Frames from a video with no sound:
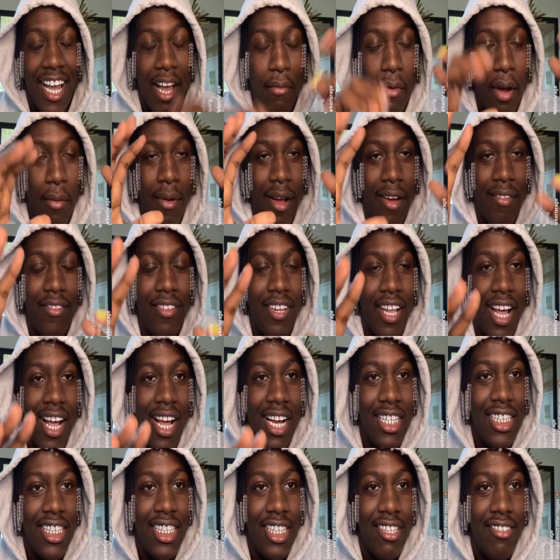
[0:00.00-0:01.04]
I'm on my
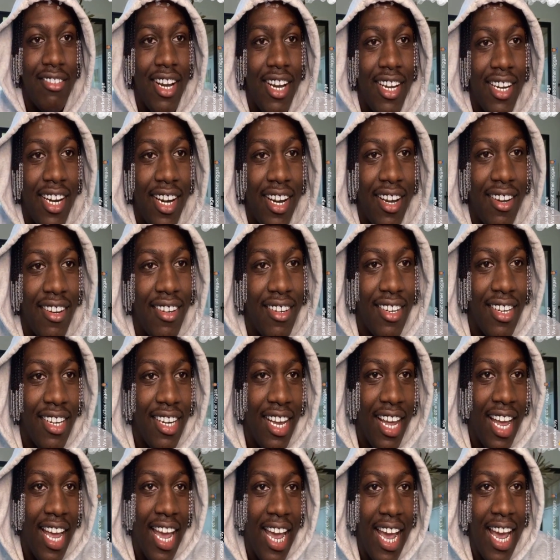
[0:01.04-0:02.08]
vlog shit right now.
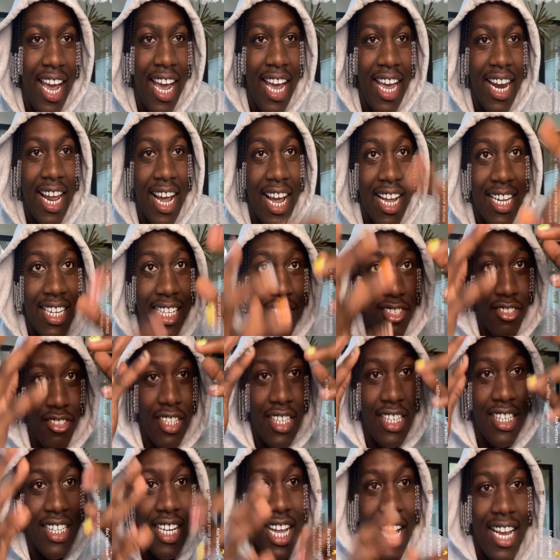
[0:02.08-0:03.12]
And I got this
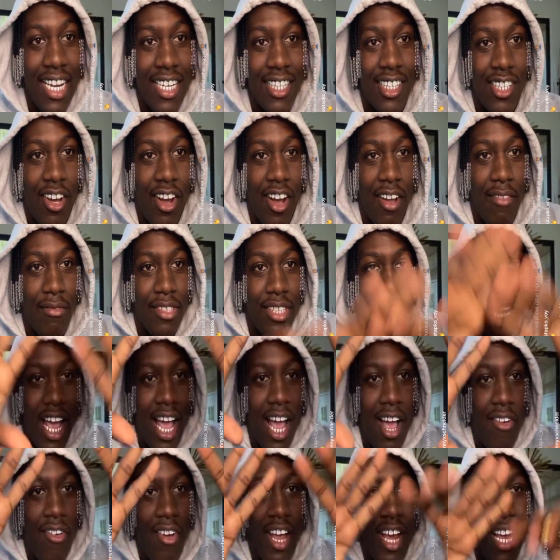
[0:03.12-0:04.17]
ring light, so I'm
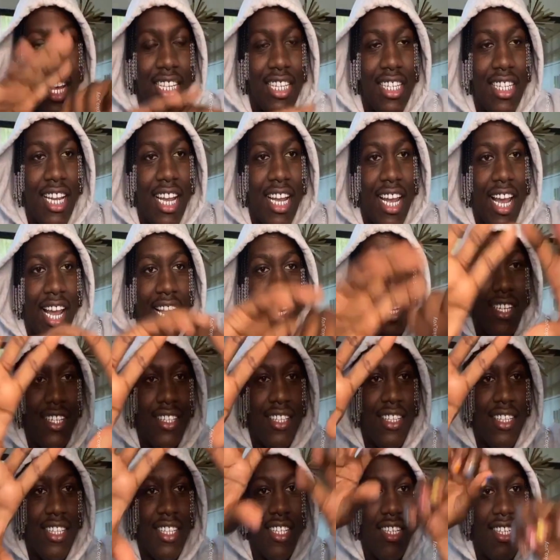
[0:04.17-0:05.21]
sideways, and I got
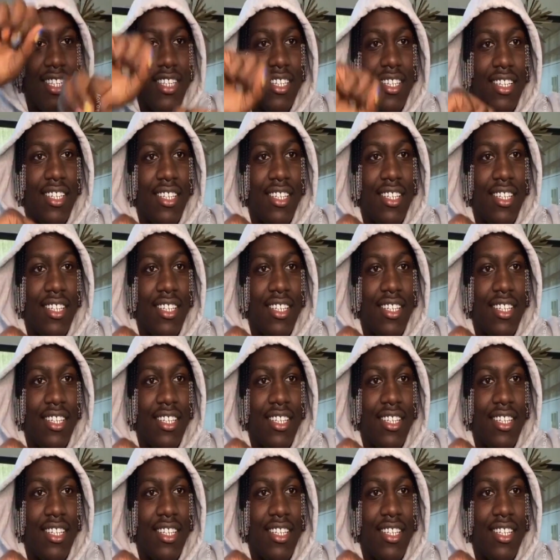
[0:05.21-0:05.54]
that shit.